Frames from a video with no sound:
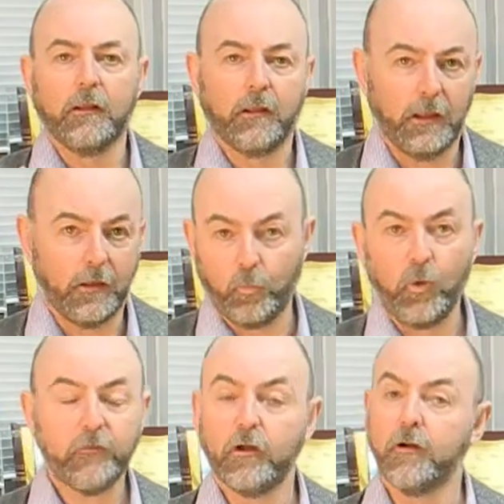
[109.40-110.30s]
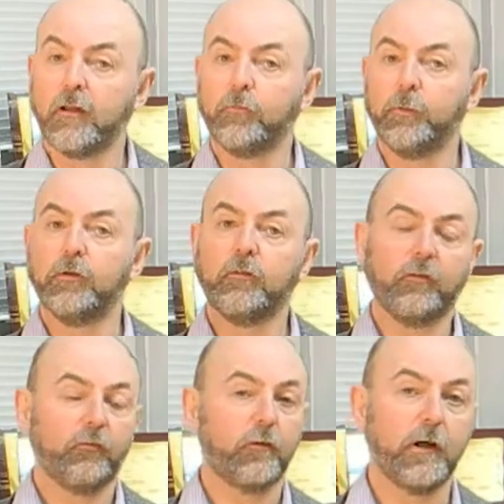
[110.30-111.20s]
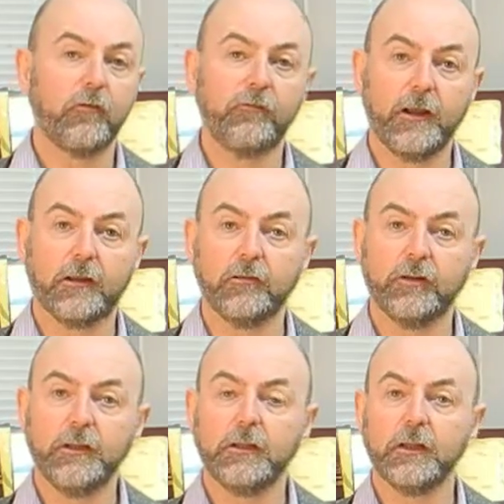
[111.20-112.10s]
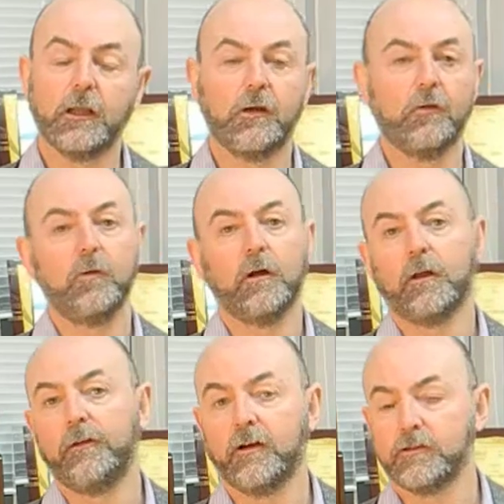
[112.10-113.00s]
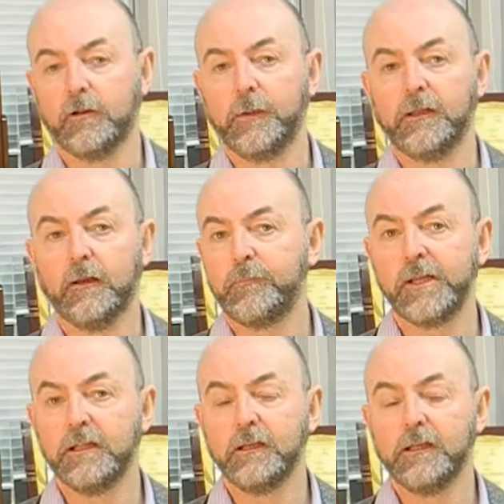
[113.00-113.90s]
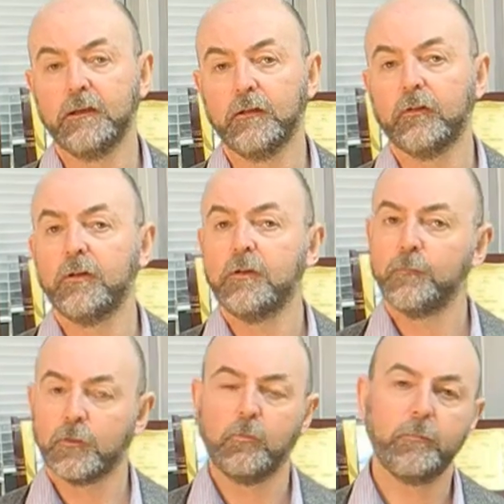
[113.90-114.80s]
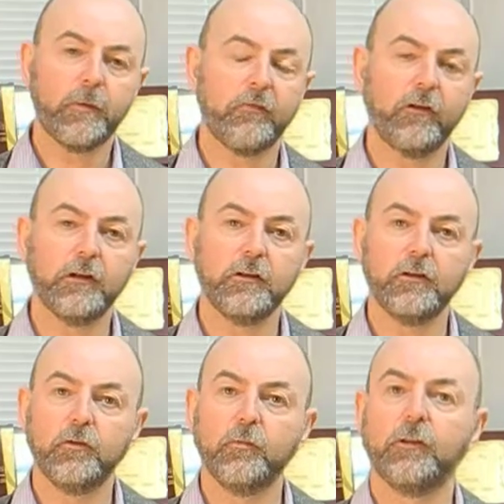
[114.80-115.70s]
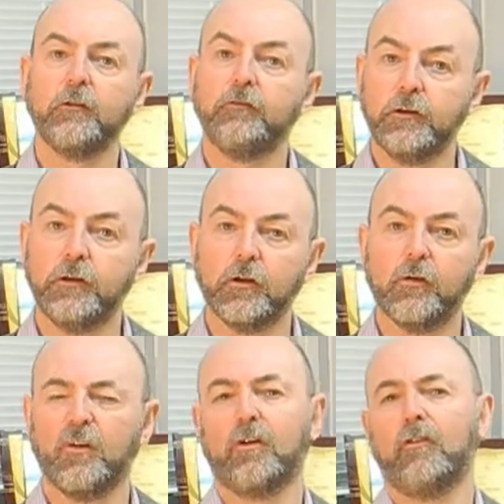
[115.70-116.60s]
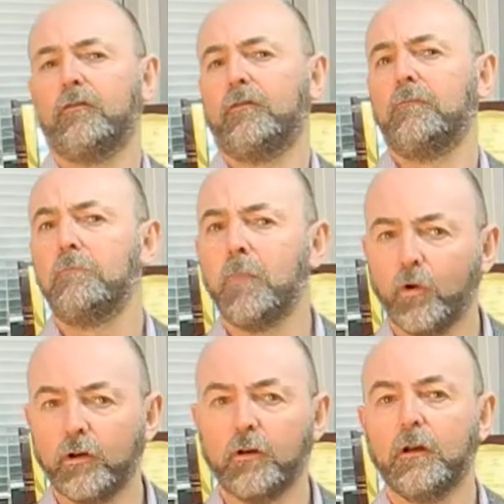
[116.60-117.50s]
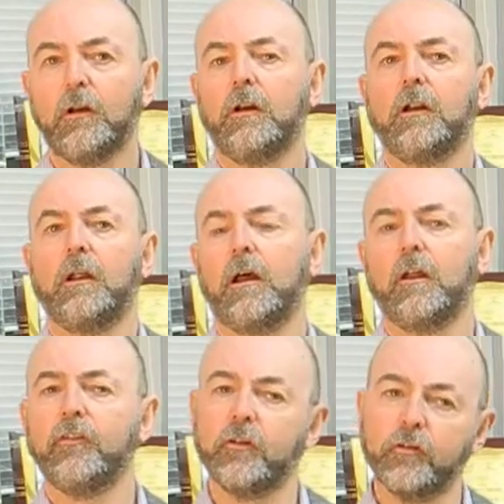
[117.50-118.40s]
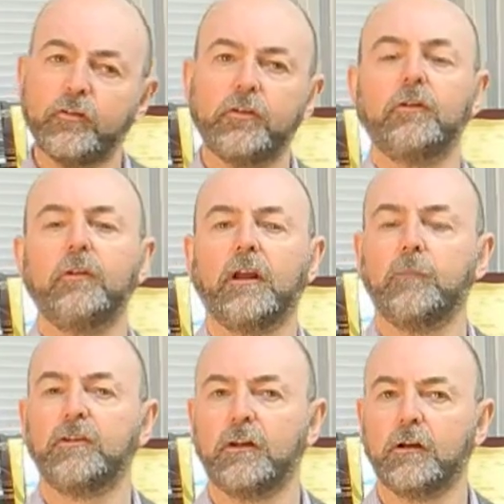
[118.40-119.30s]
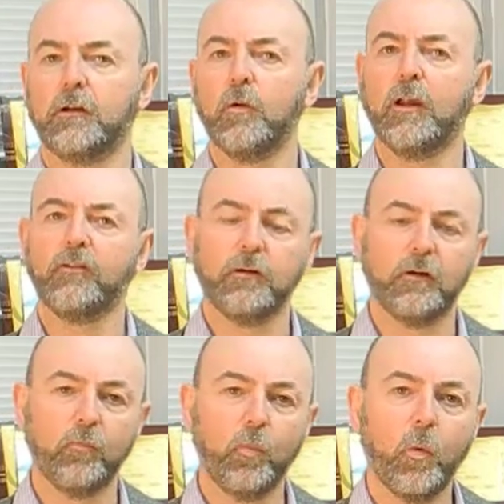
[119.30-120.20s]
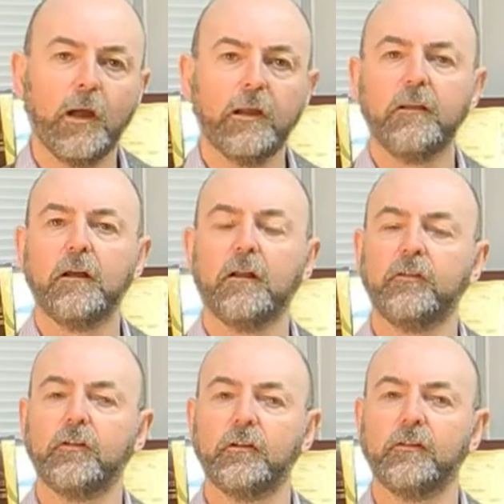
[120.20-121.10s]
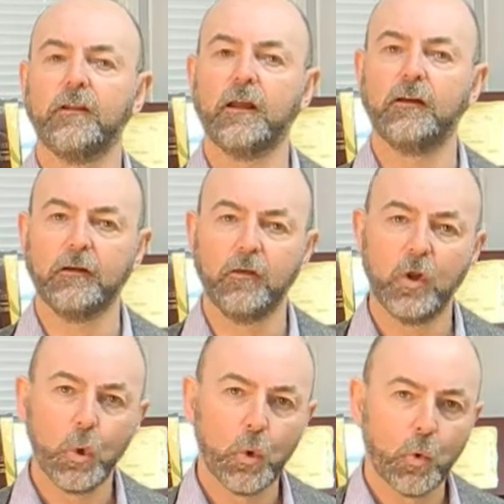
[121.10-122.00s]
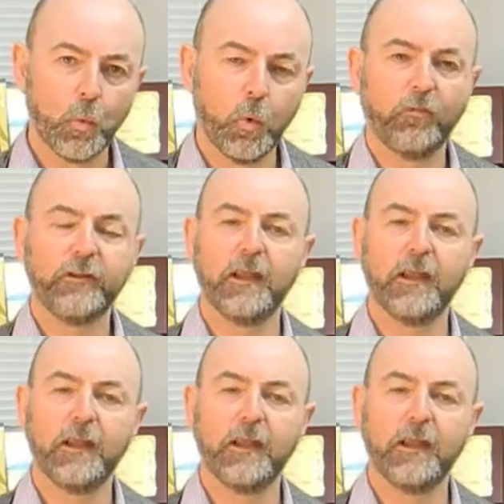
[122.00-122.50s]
one of our experts from our faculty, who are national opinion leaders, will be providing you with a video of model answers to that particular question and why the answers are that, and what the